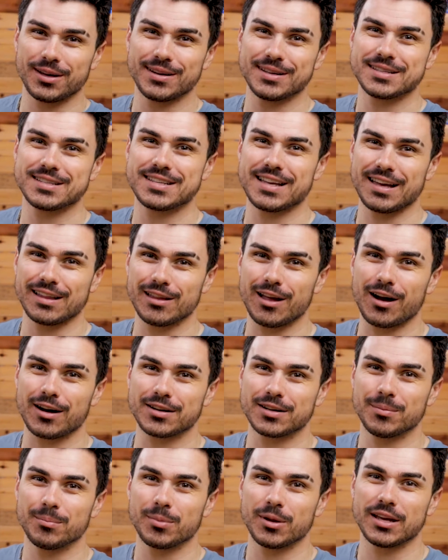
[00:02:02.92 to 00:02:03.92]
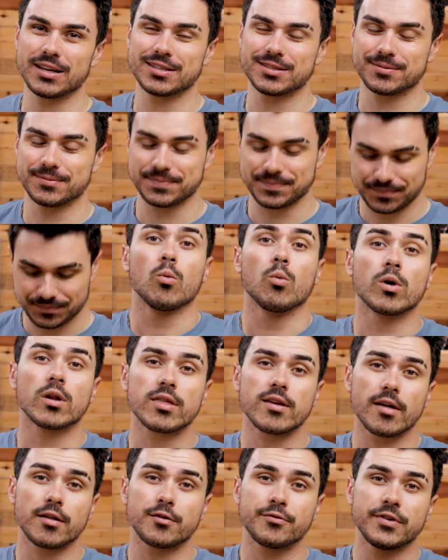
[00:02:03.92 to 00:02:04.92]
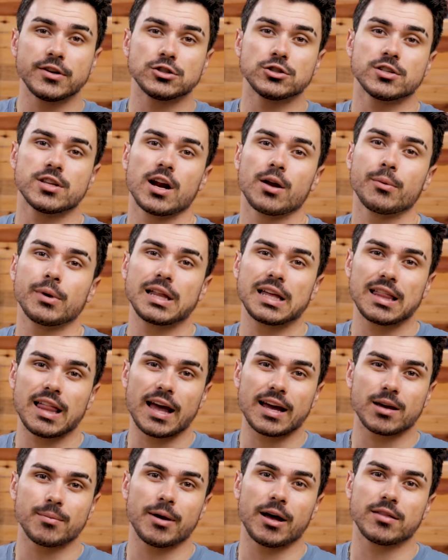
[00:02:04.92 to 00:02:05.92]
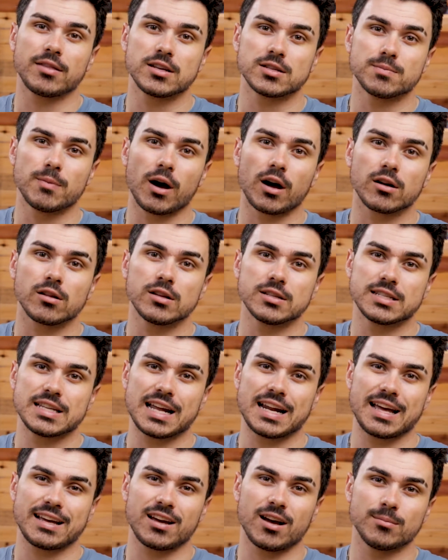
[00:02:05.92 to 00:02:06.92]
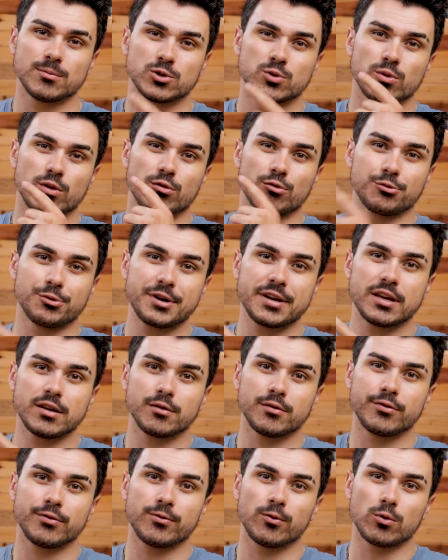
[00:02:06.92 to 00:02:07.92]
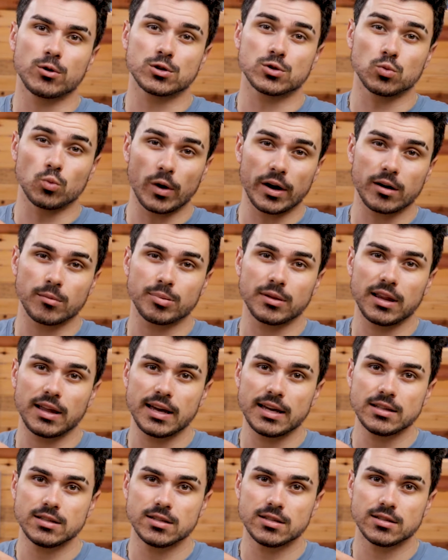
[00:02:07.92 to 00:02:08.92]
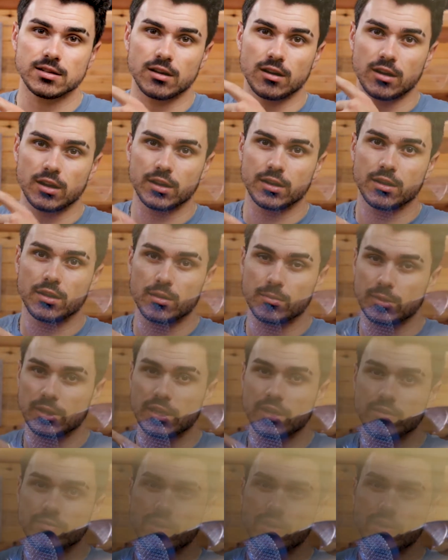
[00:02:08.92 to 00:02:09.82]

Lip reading: going to stay locked in place. One of the other features that I really like about this model is that it comes with reinforced wear plates on the belay